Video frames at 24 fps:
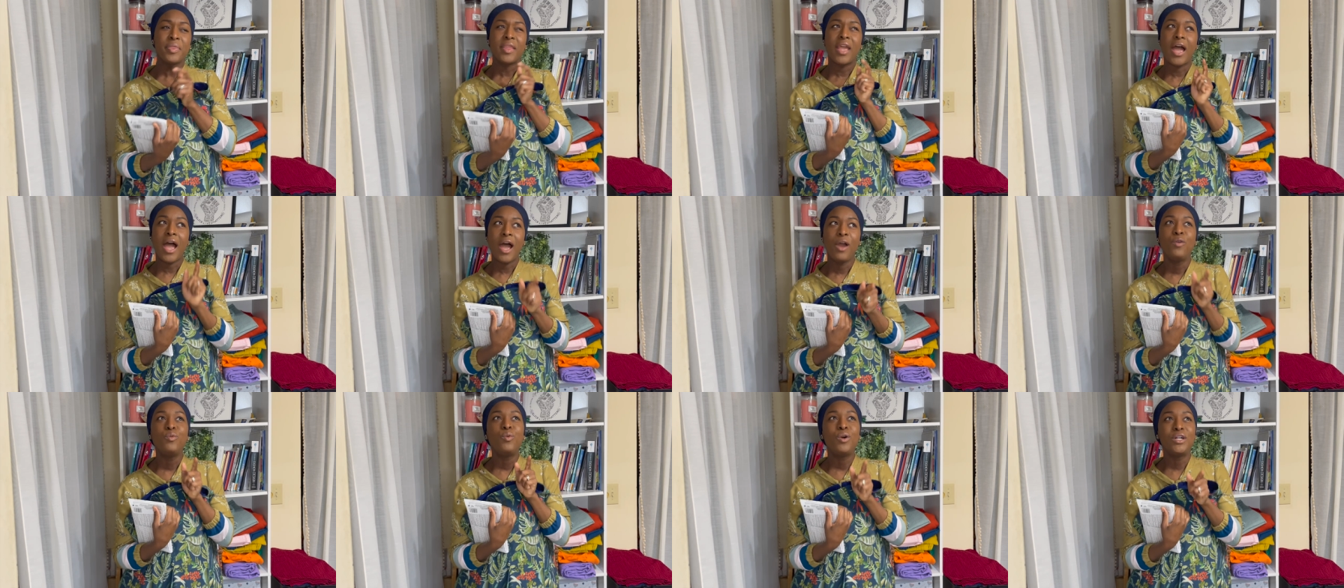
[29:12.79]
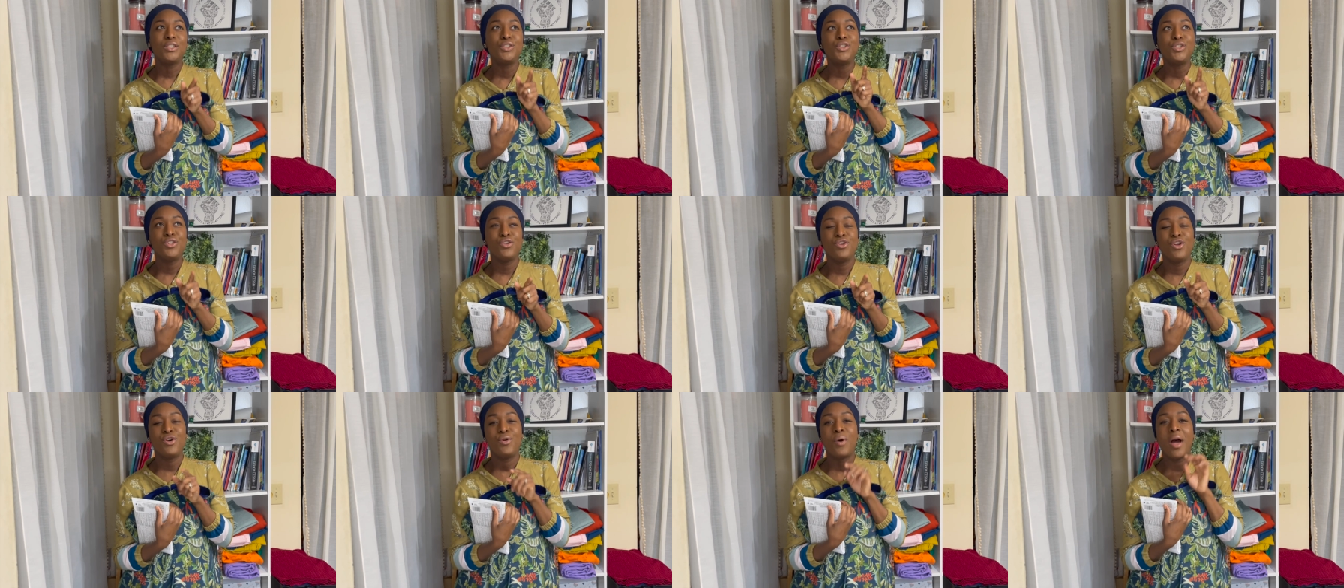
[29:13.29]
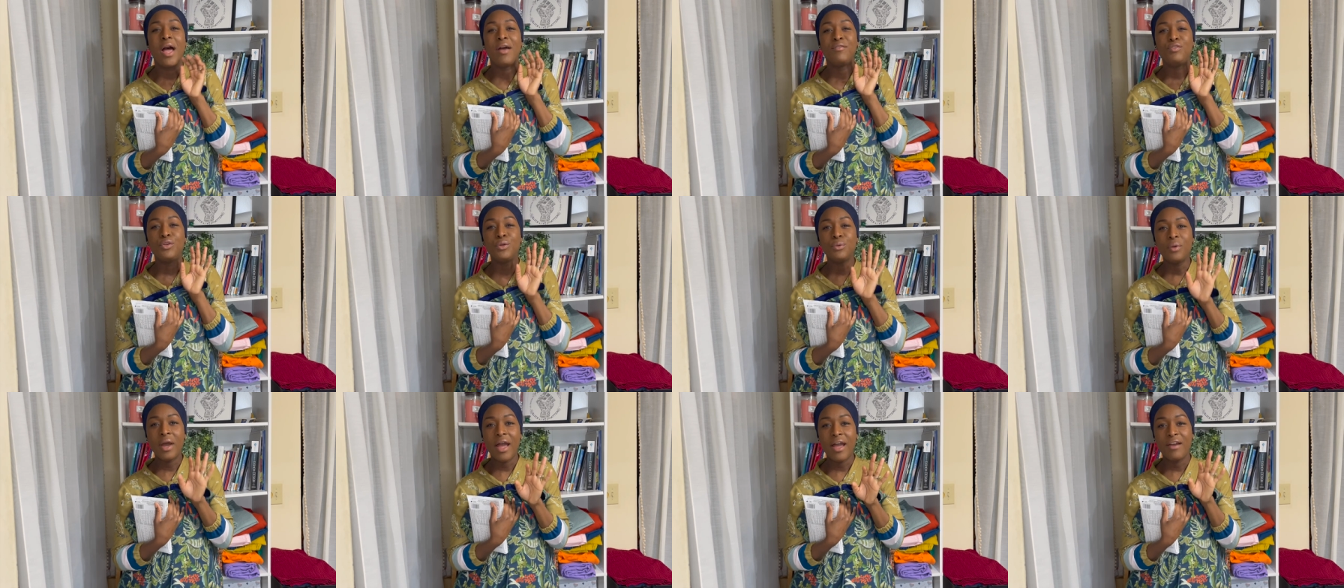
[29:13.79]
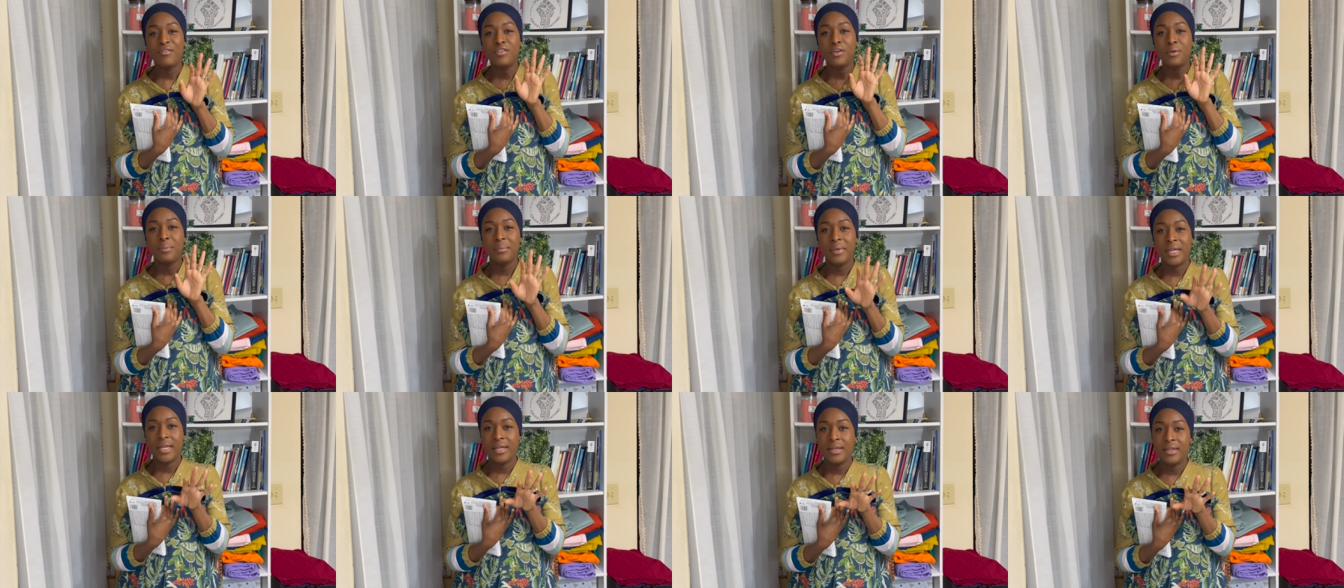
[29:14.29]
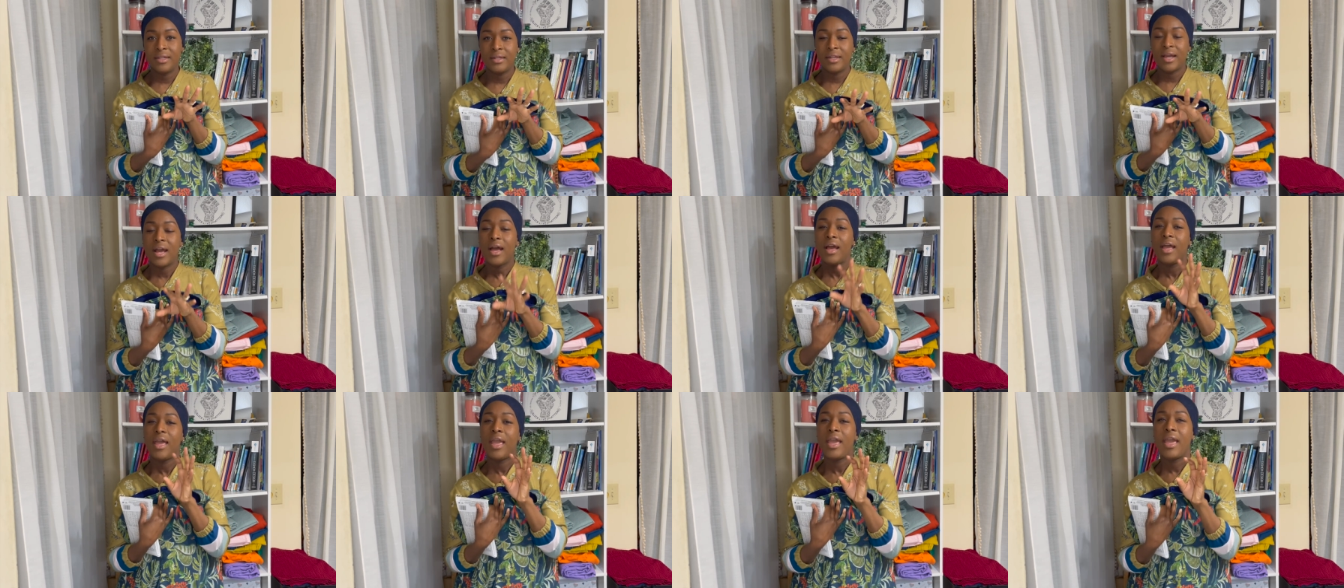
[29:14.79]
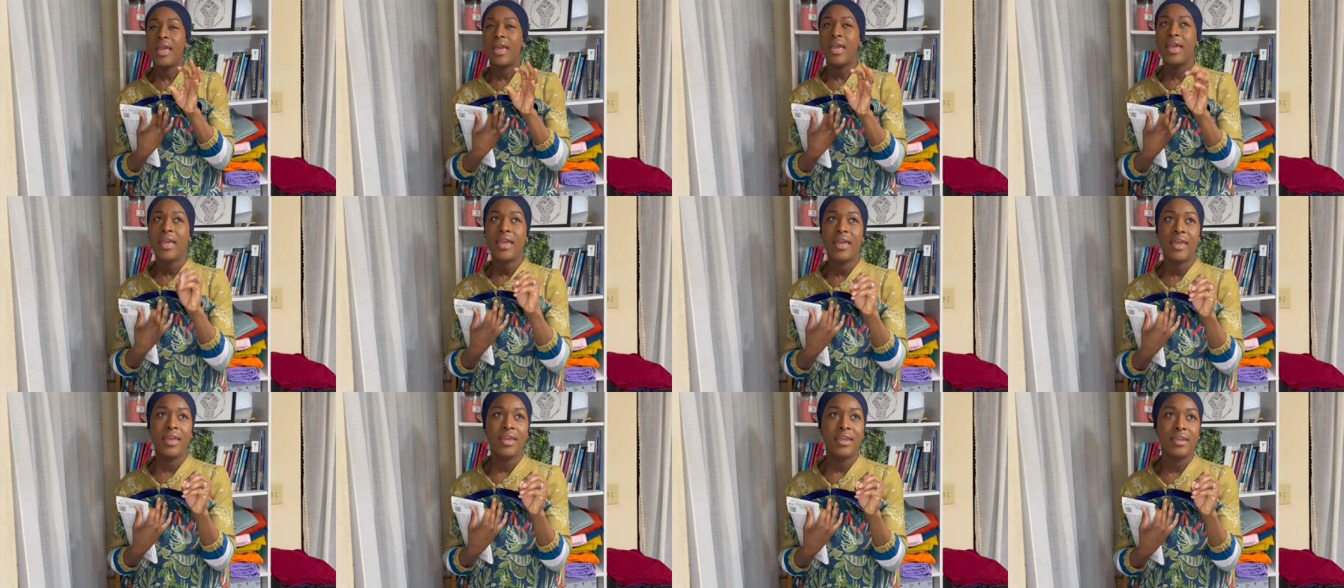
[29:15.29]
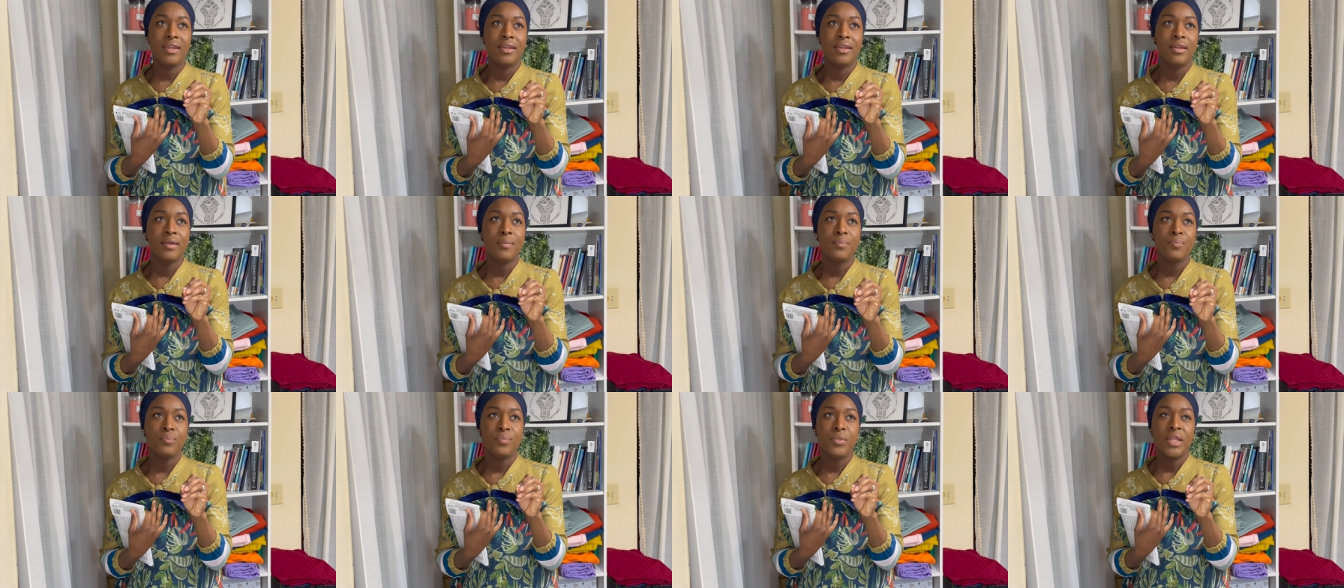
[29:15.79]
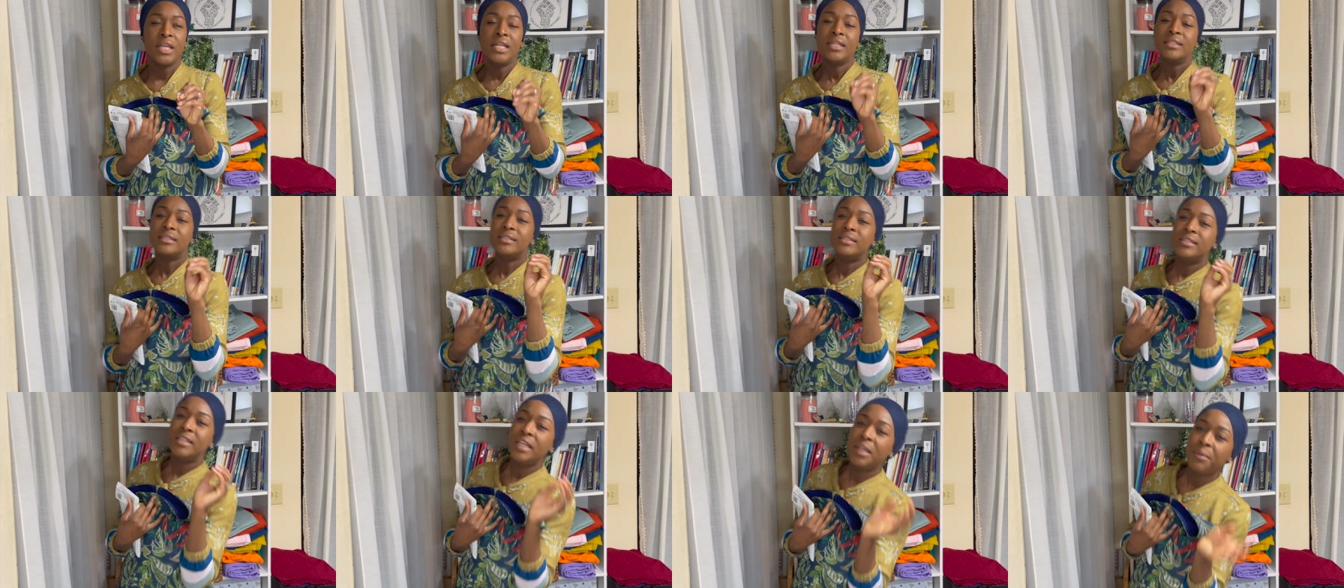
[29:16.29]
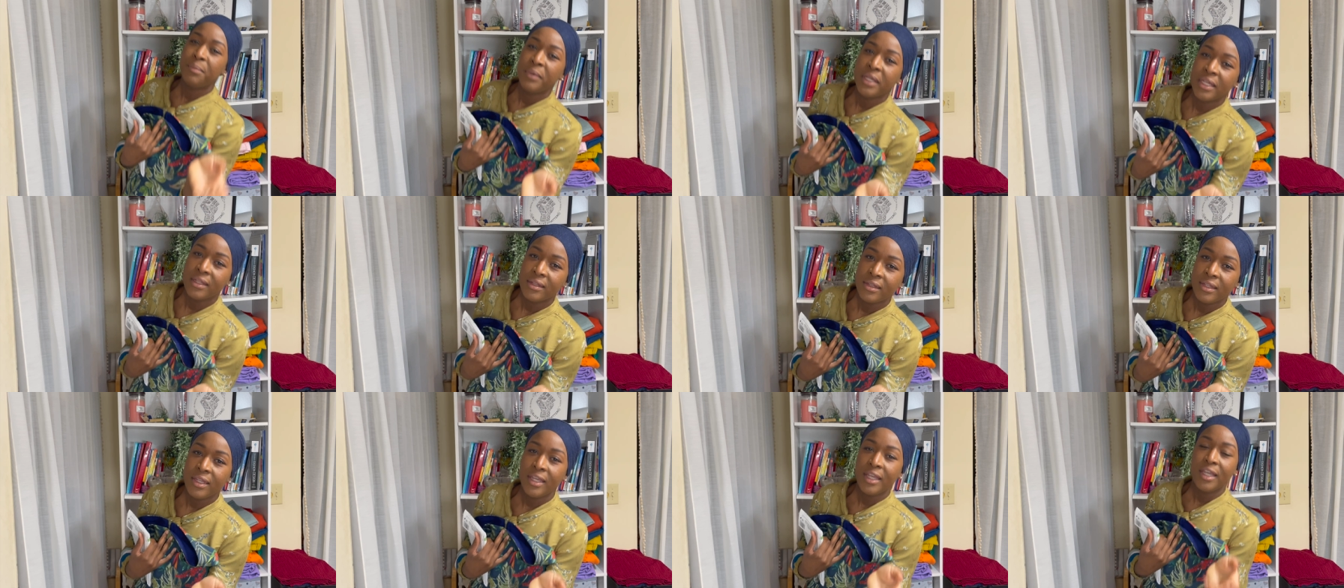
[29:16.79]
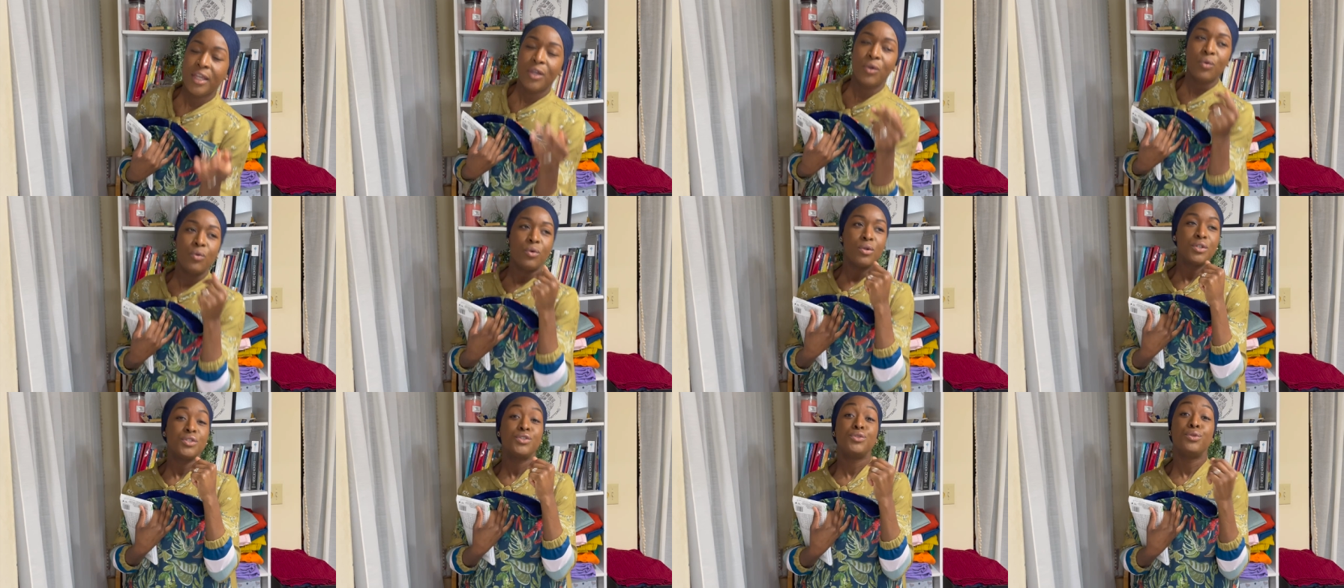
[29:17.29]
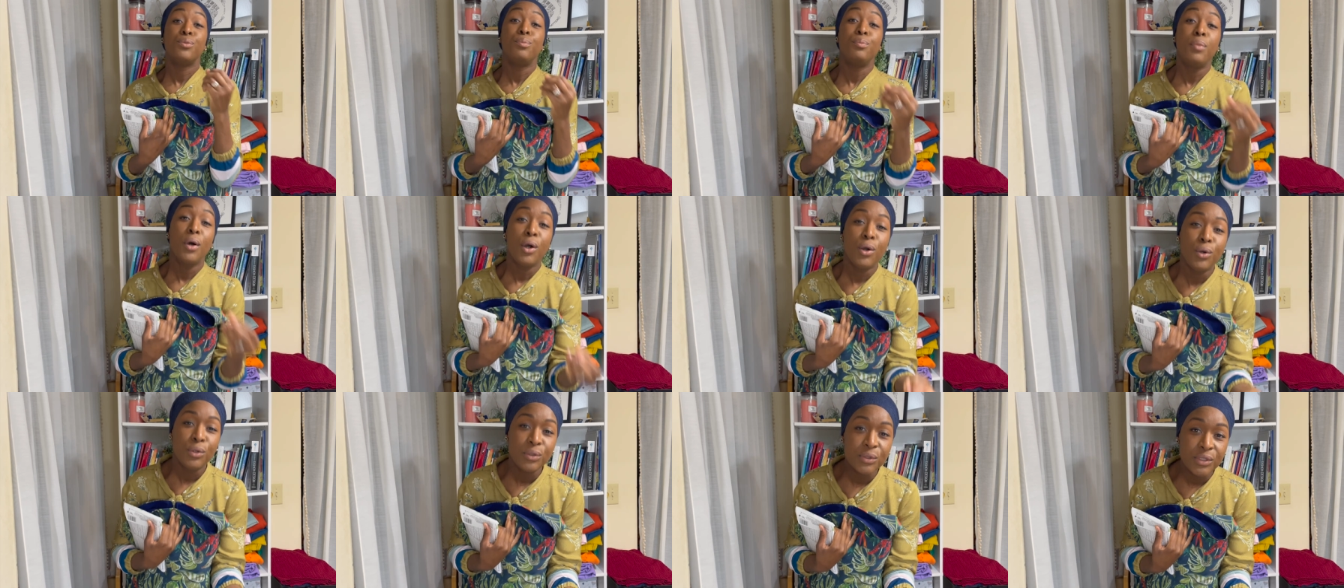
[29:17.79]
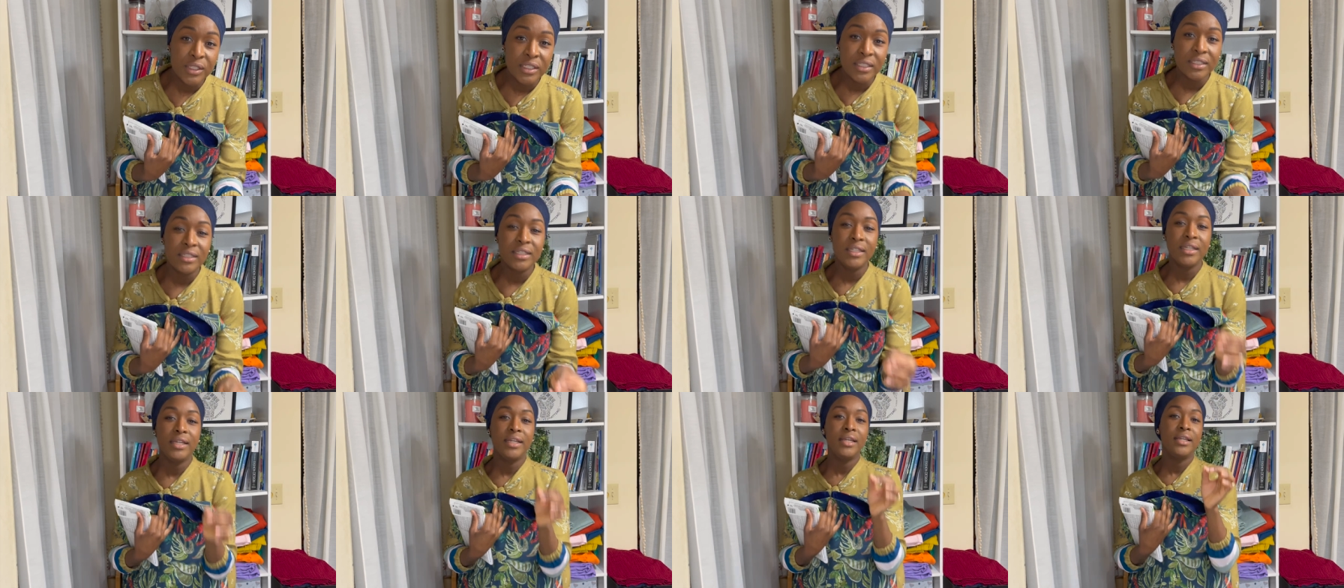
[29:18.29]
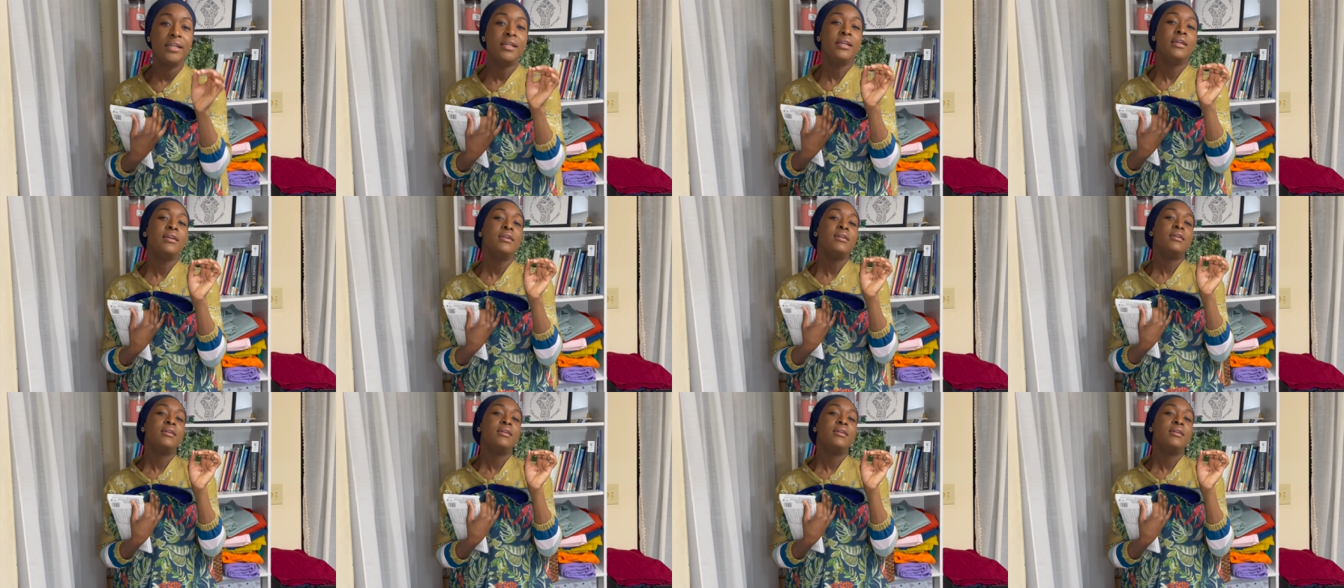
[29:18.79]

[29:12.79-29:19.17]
I want to know, have you ever made a seemingly or supposedly